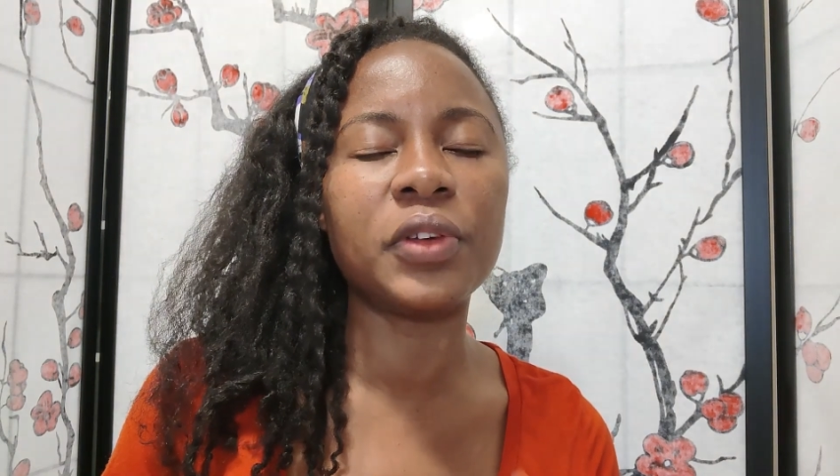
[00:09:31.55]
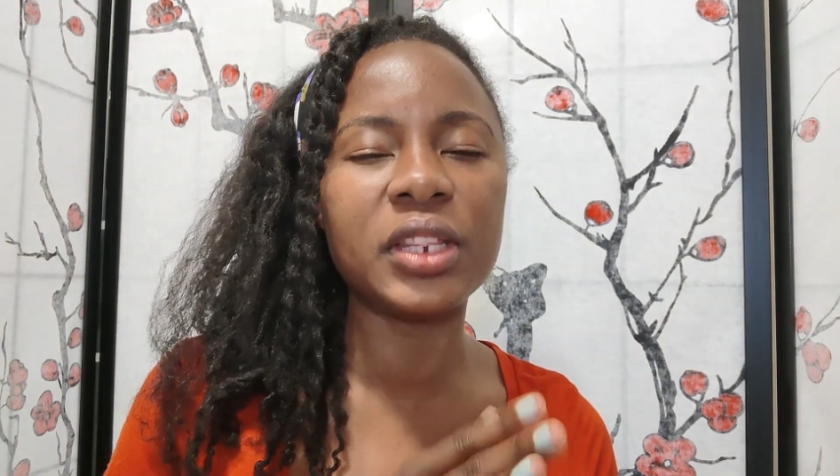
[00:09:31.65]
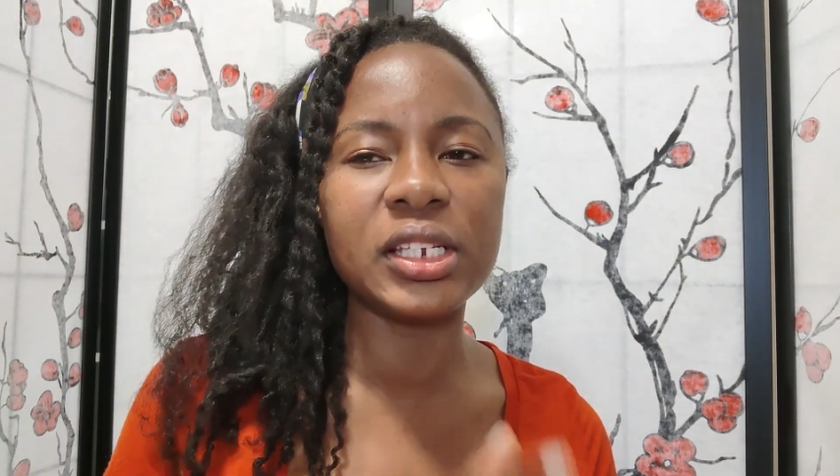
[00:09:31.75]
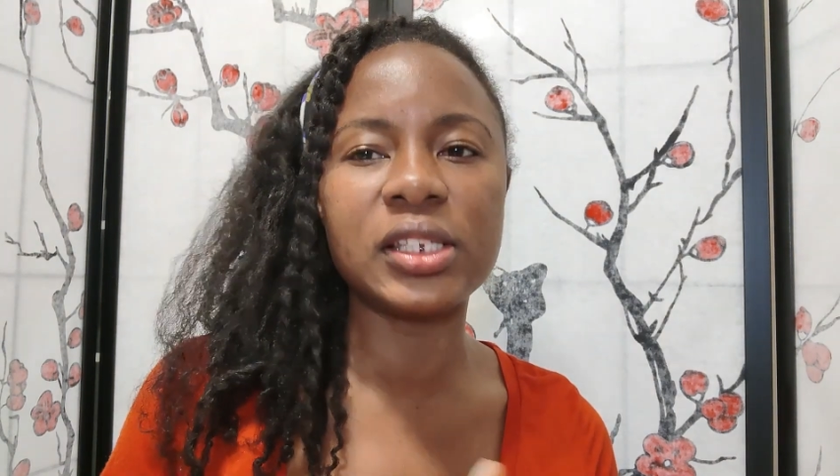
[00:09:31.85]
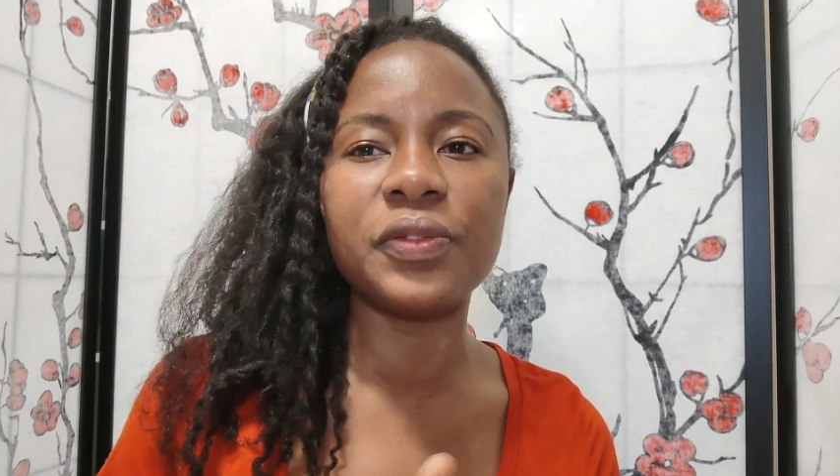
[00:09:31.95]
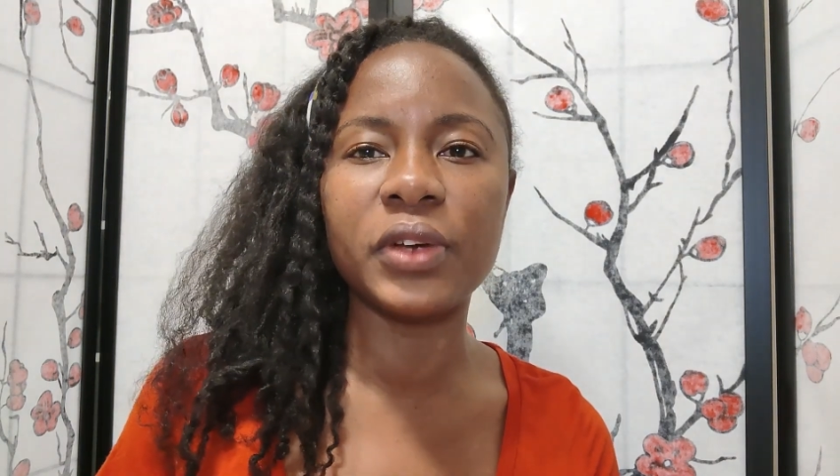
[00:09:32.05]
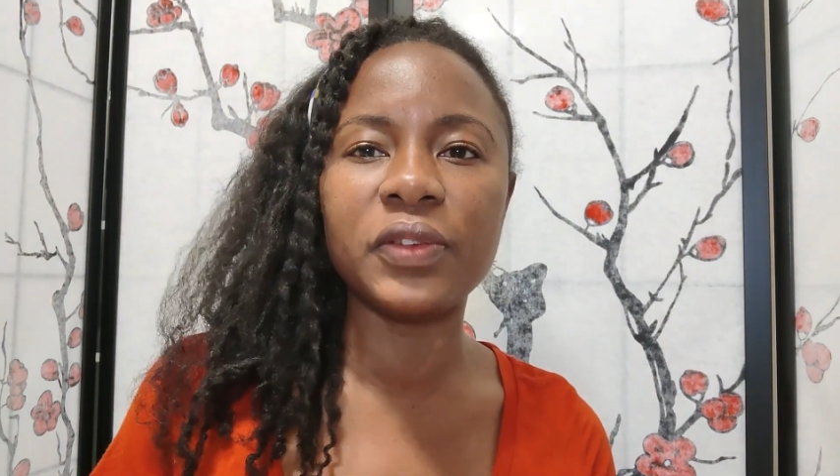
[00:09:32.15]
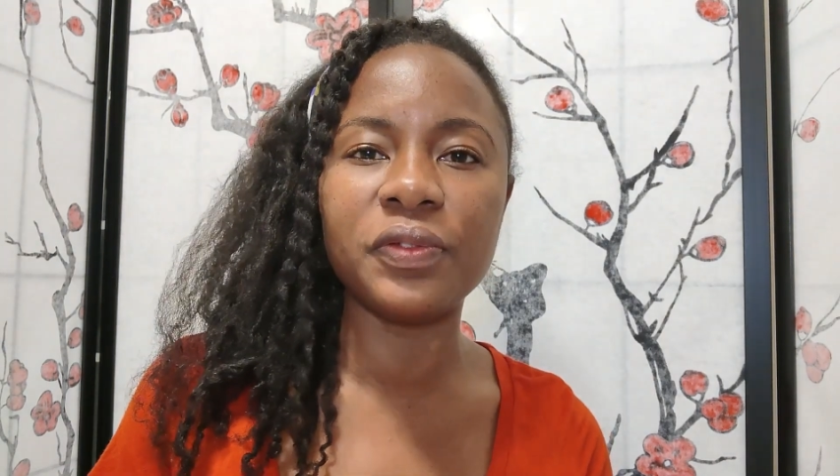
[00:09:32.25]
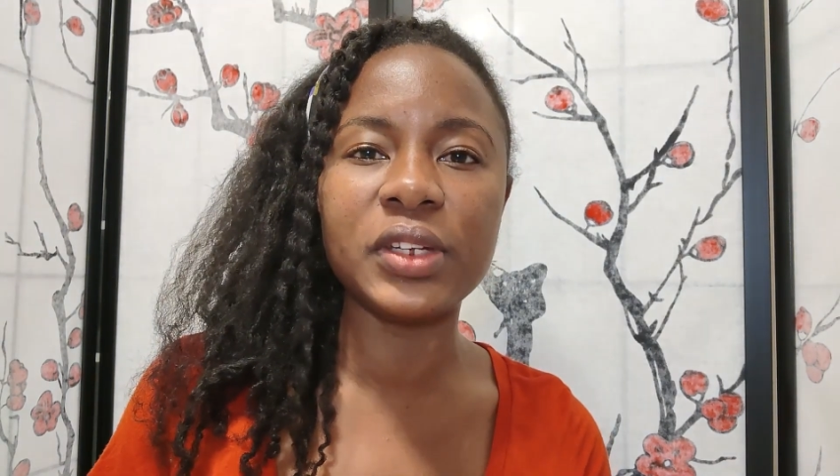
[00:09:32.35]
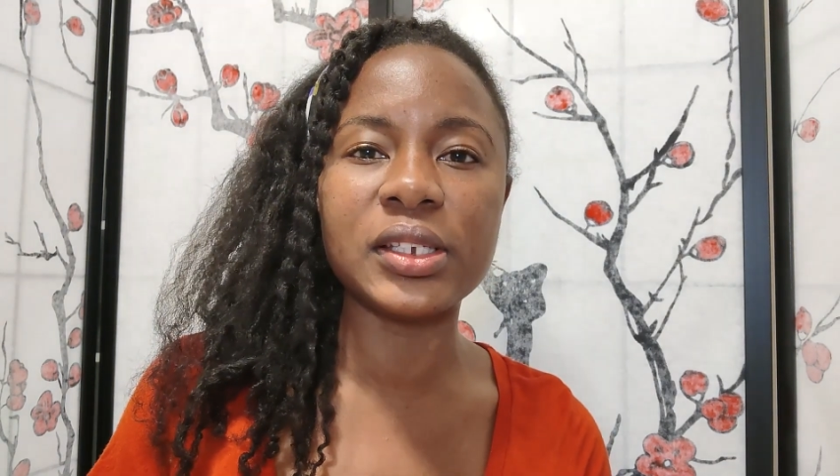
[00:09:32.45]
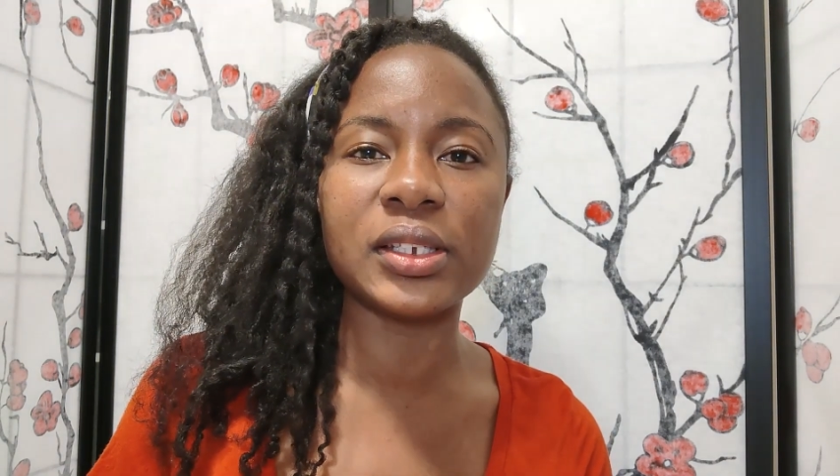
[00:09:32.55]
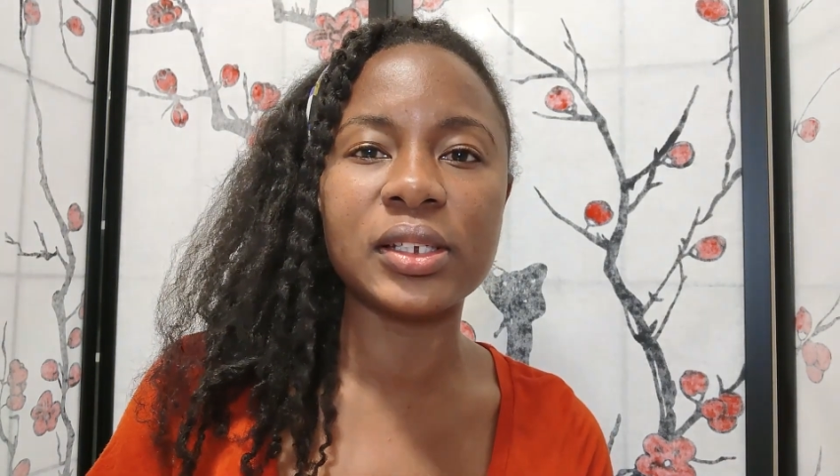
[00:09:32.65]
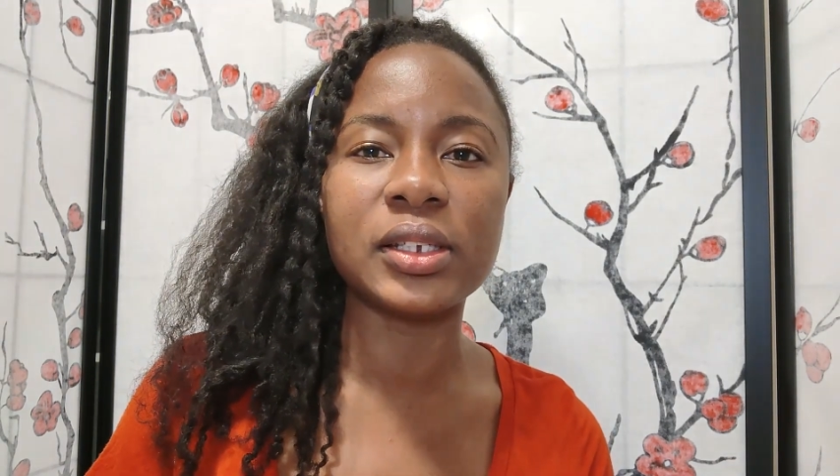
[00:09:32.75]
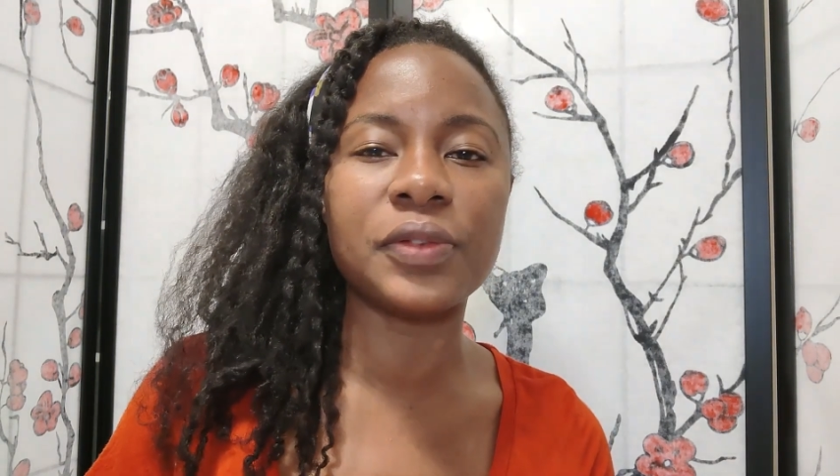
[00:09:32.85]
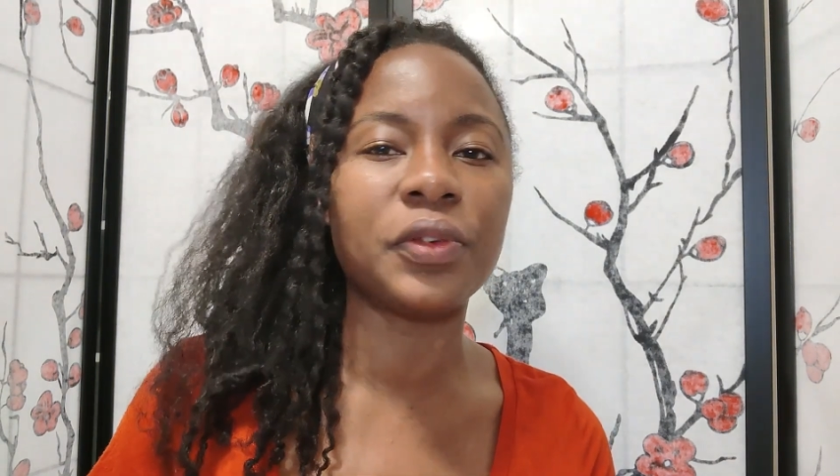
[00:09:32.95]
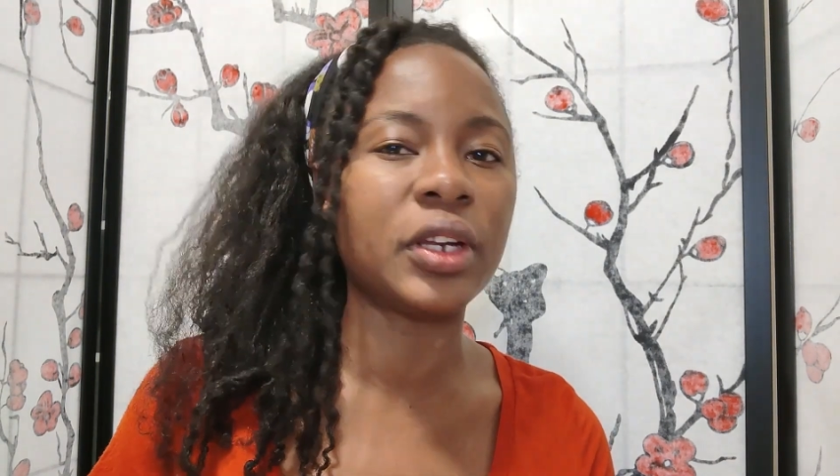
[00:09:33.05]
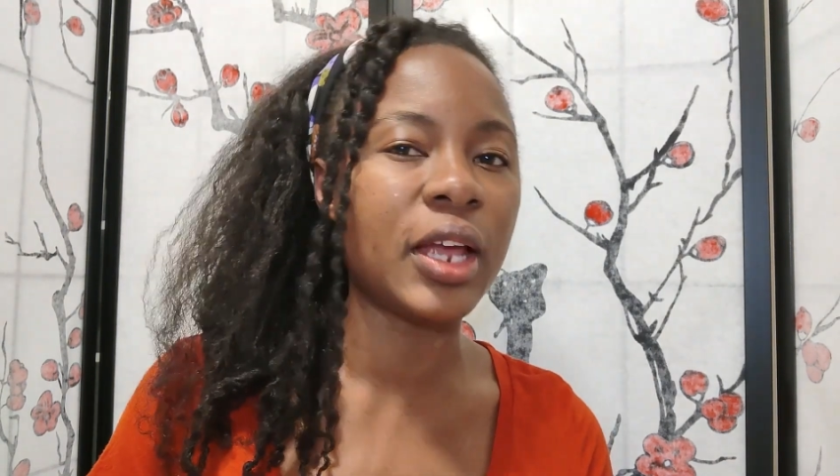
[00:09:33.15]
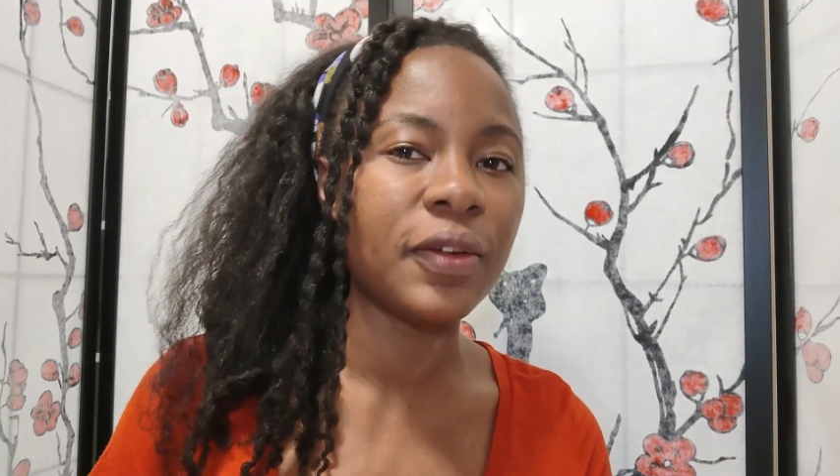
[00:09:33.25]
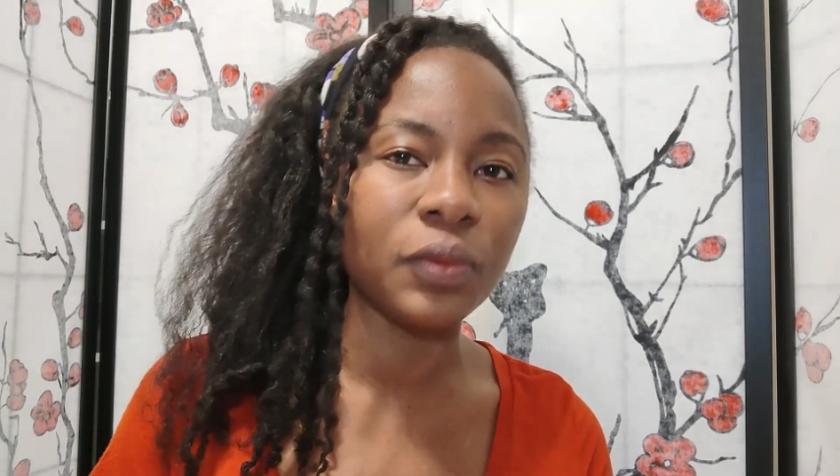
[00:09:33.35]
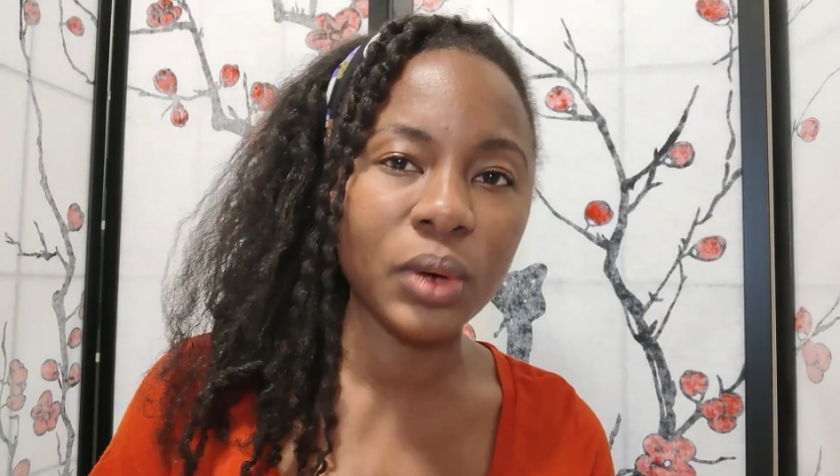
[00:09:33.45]
for these different visas, for
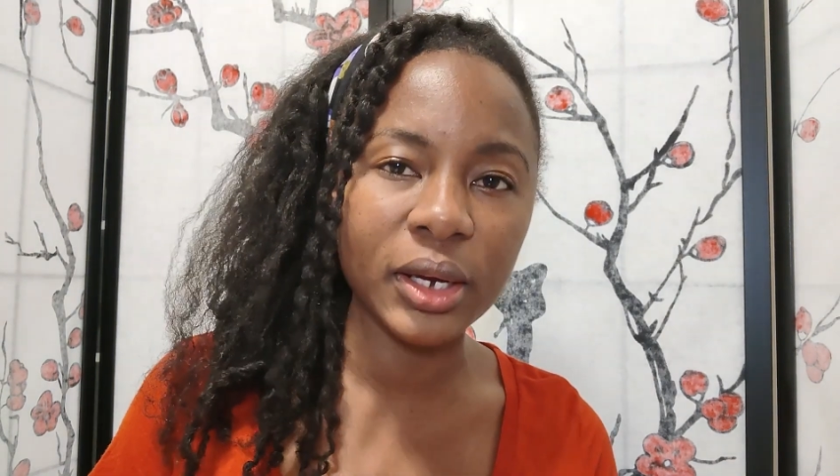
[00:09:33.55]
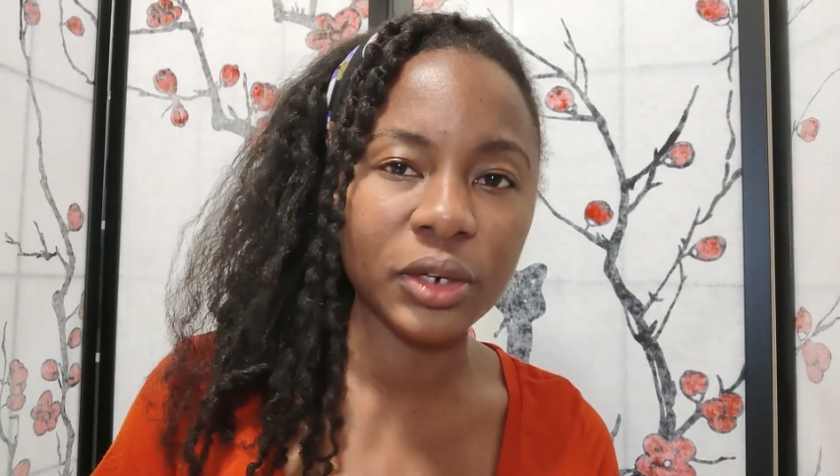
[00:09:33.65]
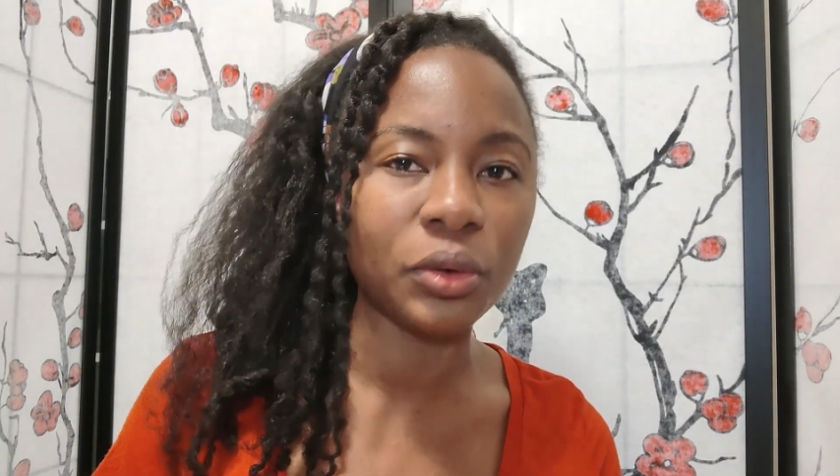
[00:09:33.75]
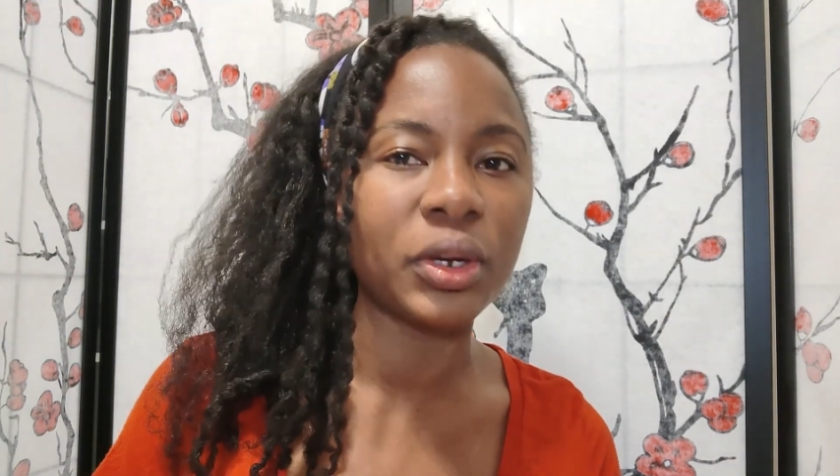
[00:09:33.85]
the F1,